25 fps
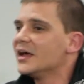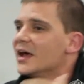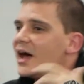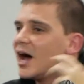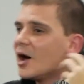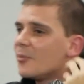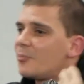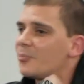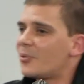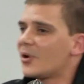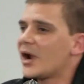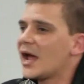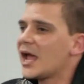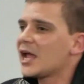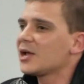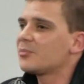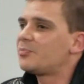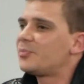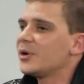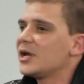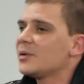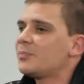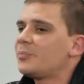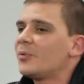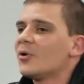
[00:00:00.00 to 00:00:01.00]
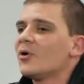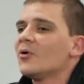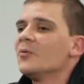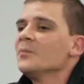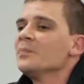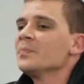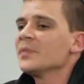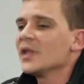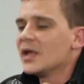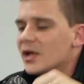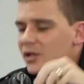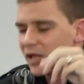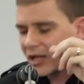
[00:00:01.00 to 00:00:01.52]
A praying people
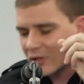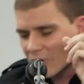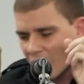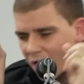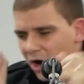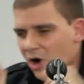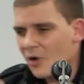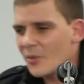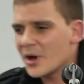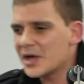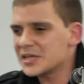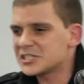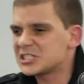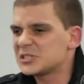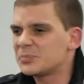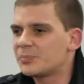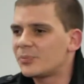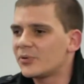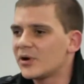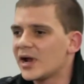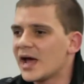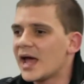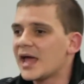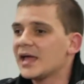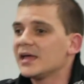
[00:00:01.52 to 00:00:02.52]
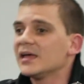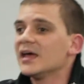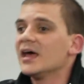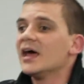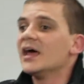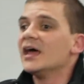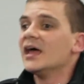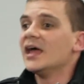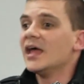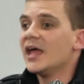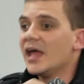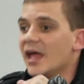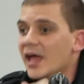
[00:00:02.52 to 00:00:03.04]
that always pray
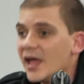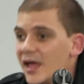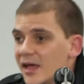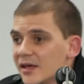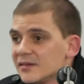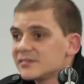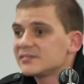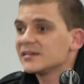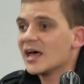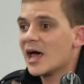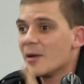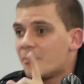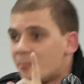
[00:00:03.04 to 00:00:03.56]
is a